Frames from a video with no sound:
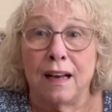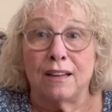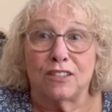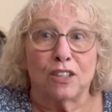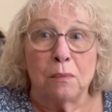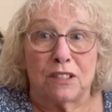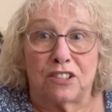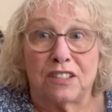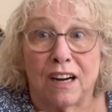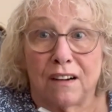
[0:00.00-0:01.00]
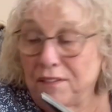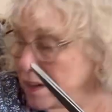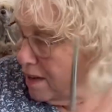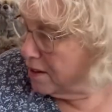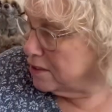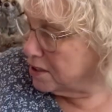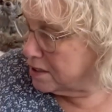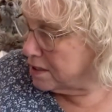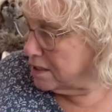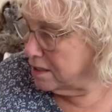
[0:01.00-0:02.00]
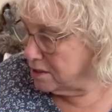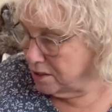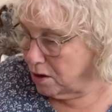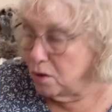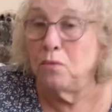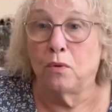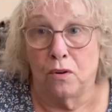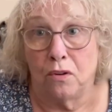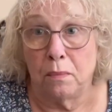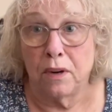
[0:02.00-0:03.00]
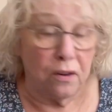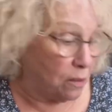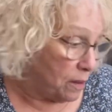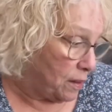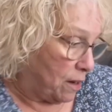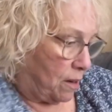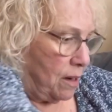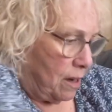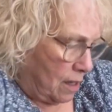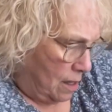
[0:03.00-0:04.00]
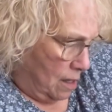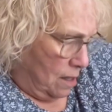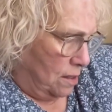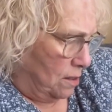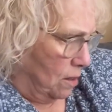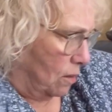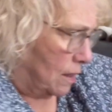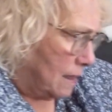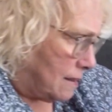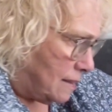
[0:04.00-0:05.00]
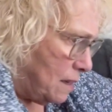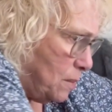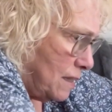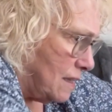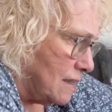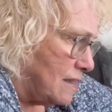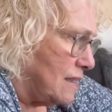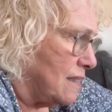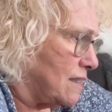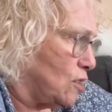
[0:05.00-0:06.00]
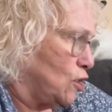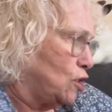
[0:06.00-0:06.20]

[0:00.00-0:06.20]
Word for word: and there's so much stuff, there just is no room to do it in there. So let's see what this is.